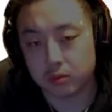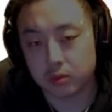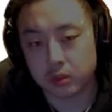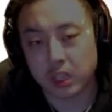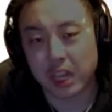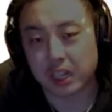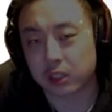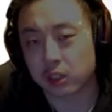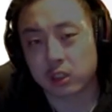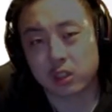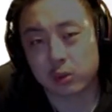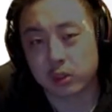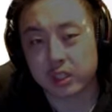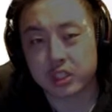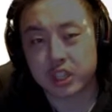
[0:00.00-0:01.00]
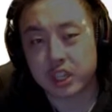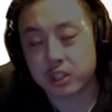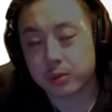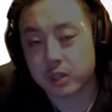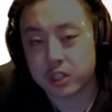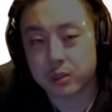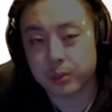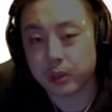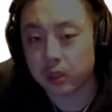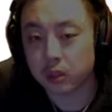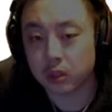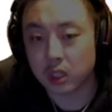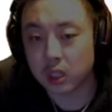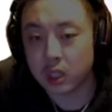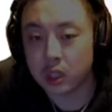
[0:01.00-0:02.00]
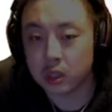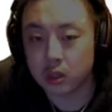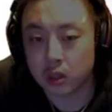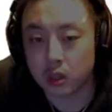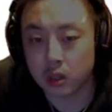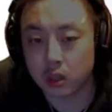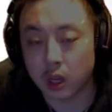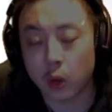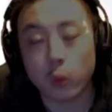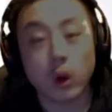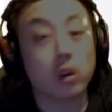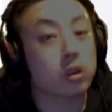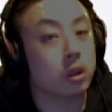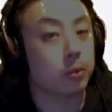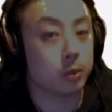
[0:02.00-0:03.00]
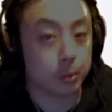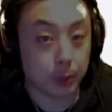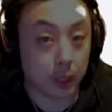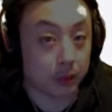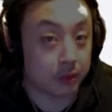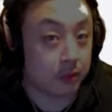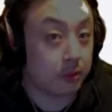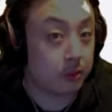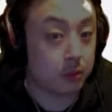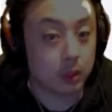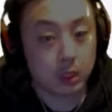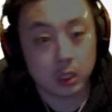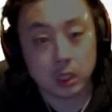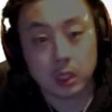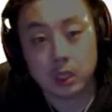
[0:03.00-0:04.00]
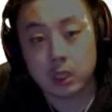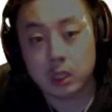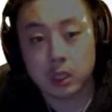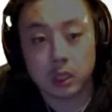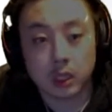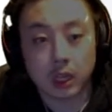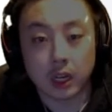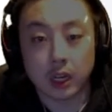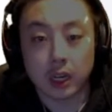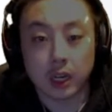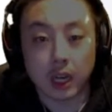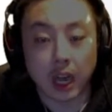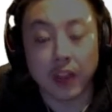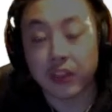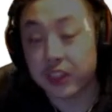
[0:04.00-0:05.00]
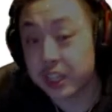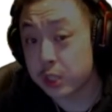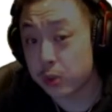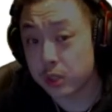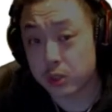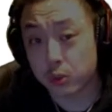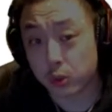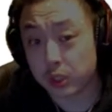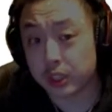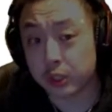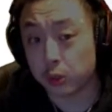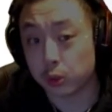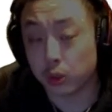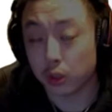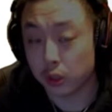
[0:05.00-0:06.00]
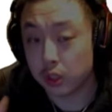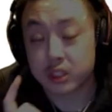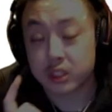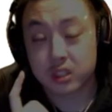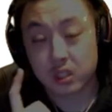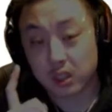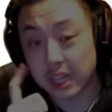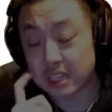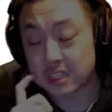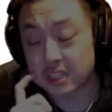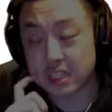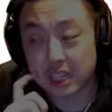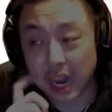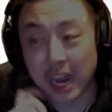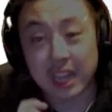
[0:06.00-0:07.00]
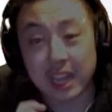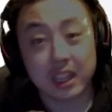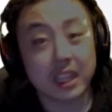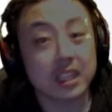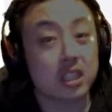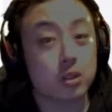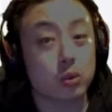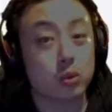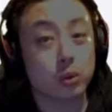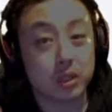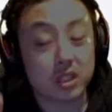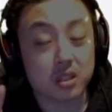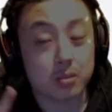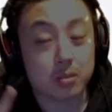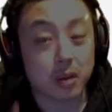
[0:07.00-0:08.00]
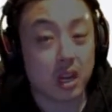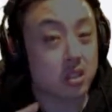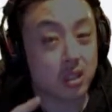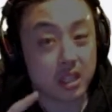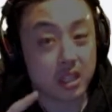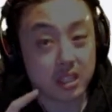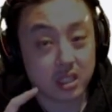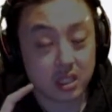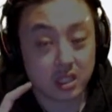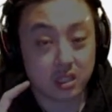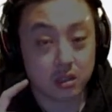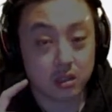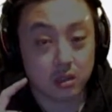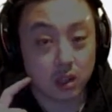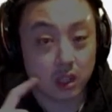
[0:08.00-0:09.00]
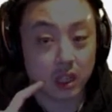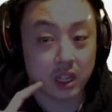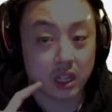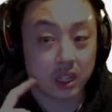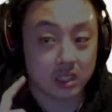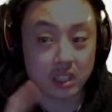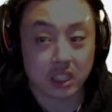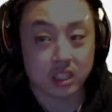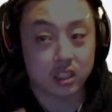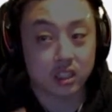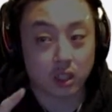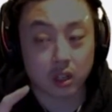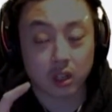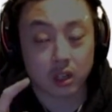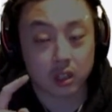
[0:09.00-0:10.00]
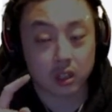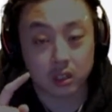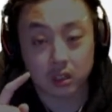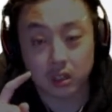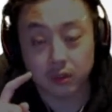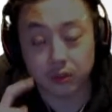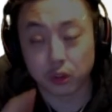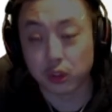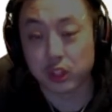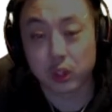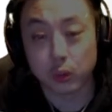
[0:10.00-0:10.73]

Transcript: not gonna really change much, but a welcomed buff. And this one's really cool, Celeste, and I like this one because my Celeste is 6-starred, fully